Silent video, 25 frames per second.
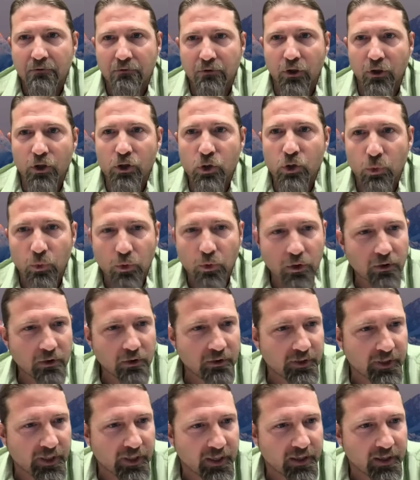
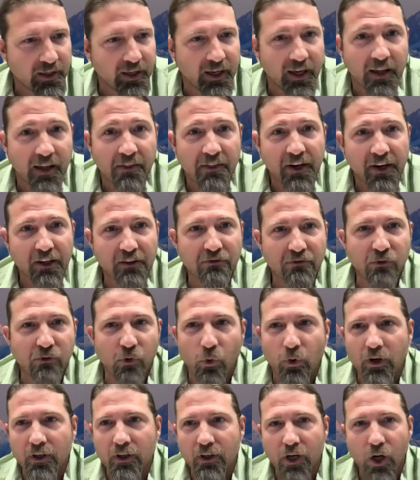virtual and uh,
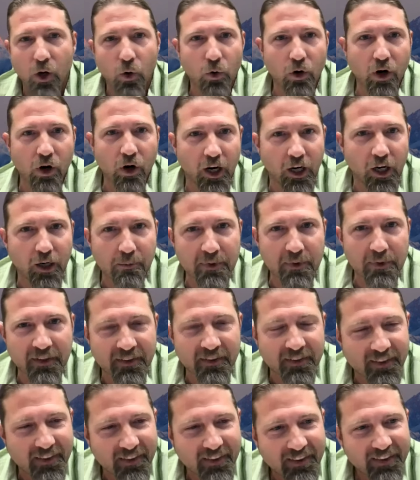therefore low
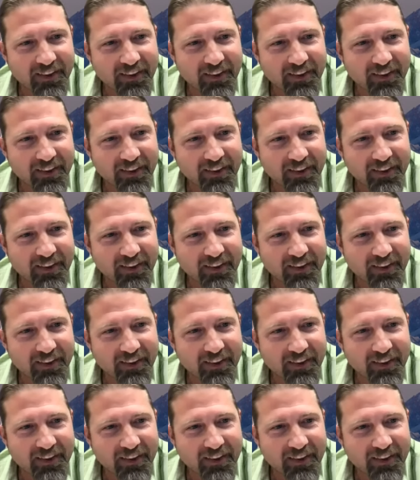carbon